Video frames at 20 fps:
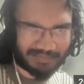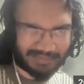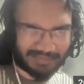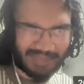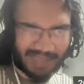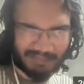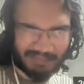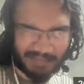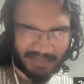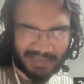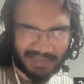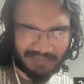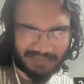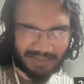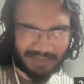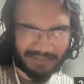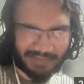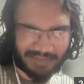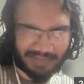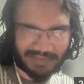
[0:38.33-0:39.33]
that many
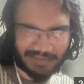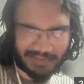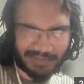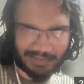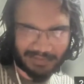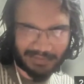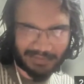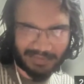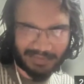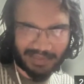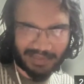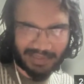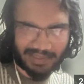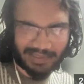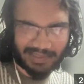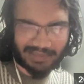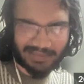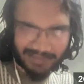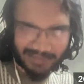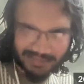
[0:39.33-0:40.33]
equivalents to
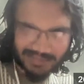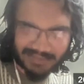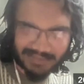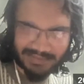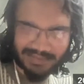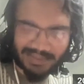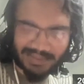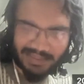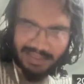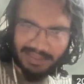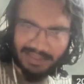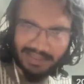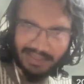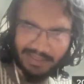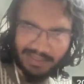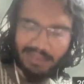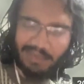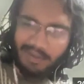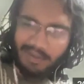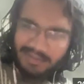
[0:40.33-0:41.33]
this
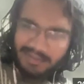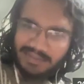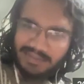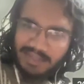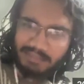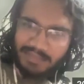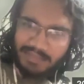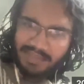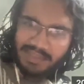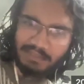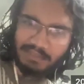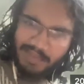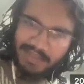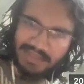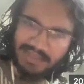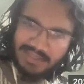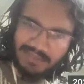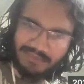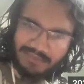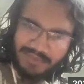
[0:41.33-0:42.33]
concept in the
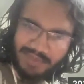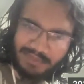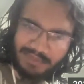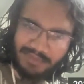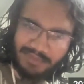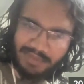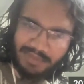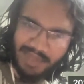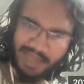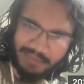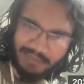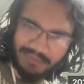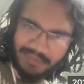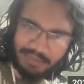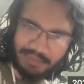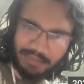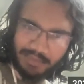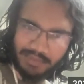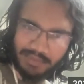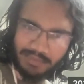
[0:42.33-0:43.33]
Western framework. Have
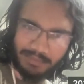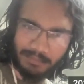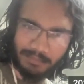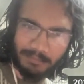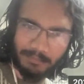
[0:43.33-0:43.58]
there been?